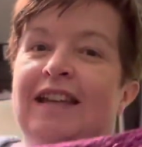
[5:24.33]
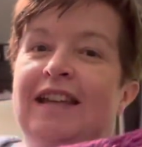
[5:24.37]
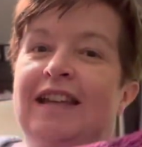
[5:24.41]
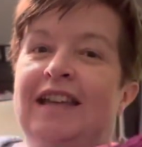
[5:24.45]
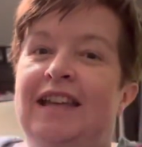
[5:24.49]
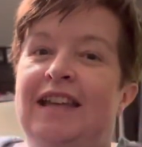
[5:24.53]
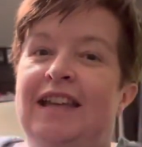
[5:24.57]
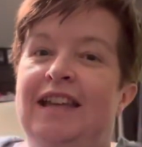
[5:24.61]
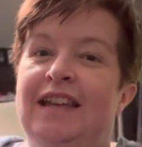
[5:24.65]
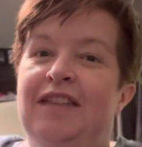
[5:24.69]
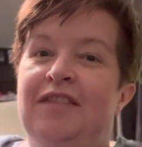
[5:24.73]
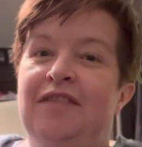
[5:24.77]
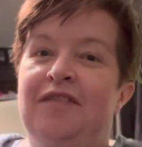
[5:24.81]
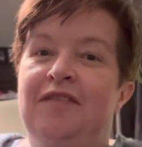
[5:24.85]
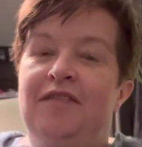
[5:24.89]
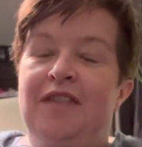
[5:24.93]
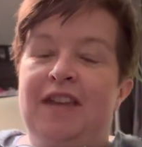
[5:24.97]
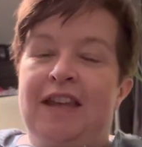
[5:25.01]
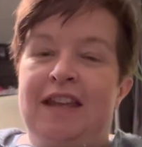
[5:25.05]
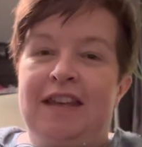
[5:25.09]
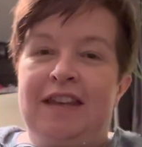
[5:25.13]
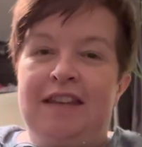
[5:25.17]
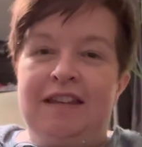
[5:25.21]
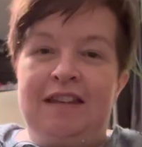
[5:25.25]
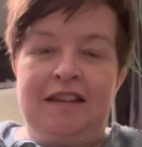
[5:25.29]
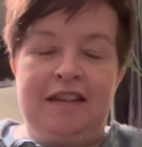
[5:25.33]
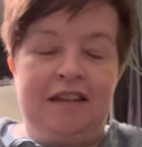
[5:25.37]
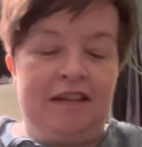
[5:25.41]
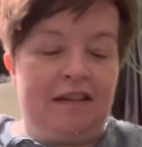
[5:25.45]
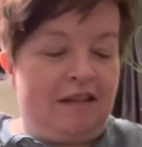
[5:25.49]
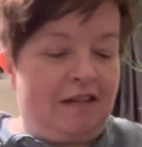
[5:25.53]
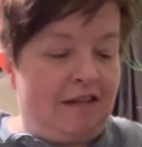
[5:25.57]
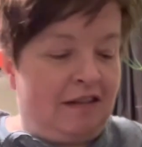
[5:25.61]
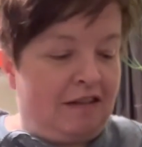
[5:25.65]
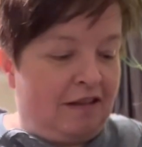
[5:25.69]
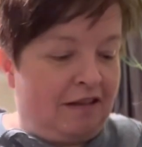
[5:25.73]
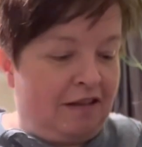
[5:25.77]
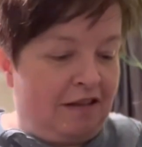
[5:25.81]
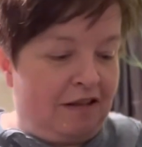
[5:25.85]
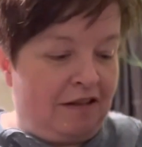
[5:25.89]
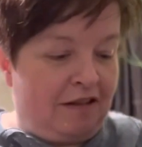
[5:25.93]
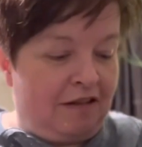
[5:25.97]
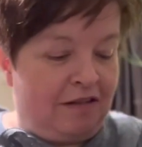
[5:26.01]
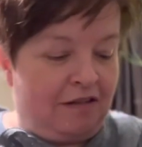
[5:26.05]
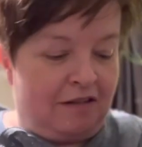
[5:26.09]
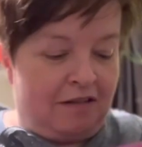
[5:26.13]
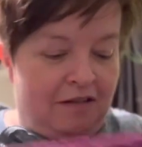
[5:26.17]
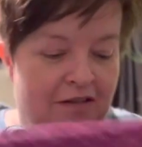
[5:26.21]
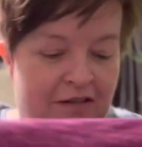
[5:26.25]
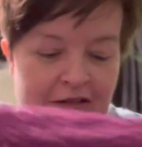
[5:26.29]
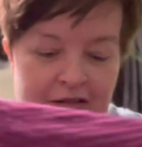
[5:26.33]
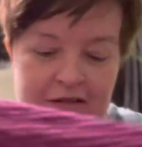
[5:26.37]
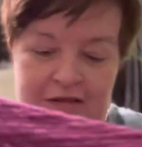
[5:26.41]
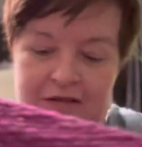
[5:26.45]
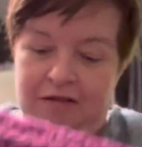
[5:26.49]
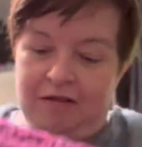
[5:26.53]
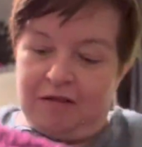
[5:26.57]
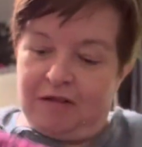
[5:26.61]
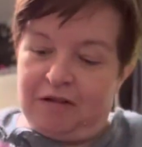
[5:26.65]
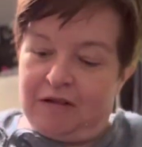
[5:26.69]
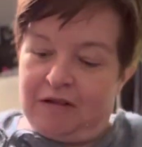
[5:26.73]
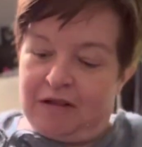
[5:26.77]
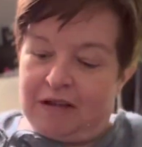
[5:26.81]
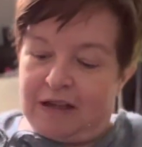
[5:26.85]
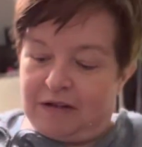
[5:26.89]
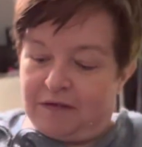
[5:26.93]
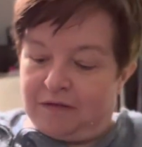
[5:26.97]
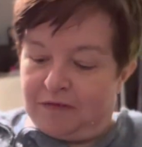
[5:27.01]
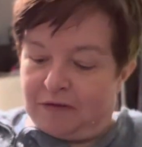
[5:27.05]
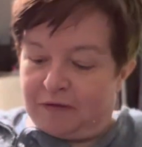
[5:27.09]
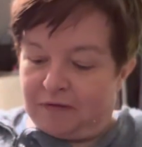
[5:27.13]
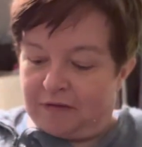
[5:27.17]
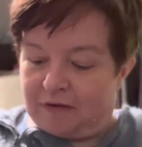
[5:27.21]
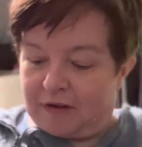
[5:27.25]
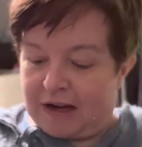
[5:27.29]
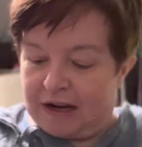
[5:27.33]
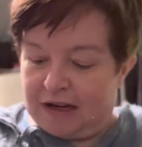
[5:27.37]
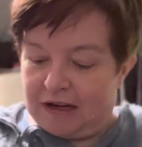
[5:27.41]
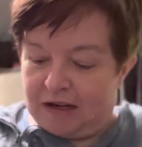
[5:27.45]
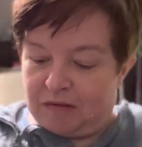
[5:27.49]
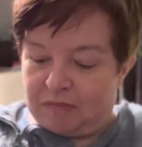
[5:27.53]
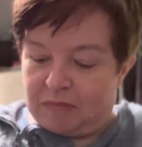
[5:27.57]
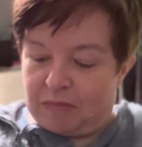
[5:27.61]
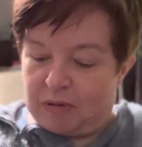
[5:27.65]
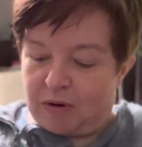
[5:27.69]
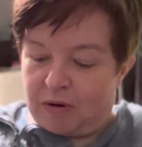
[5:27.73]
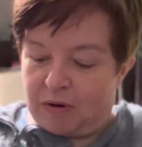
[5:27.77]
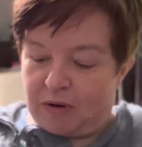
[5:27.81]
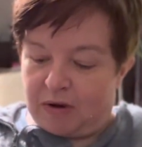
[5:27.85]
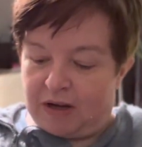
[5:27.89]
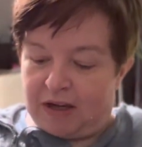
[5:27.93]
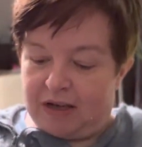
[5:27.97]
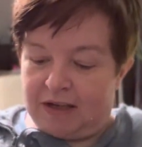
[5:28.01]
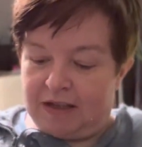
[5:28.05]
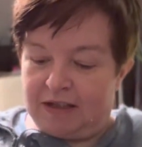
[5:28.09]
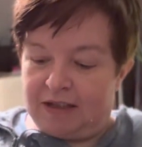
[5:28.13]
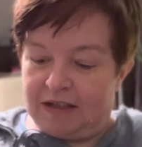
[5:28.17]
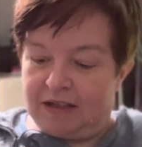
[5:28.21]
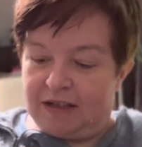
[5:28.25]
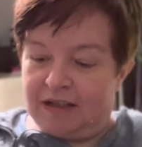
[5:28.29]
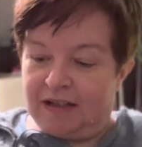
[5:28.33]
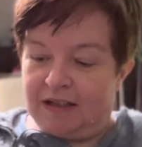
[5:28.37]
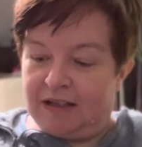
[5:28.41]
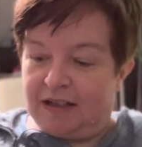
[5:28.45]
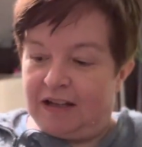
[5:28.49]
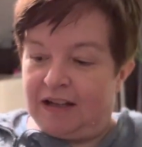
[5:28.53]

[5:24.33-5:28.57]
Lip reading: And then at the final point,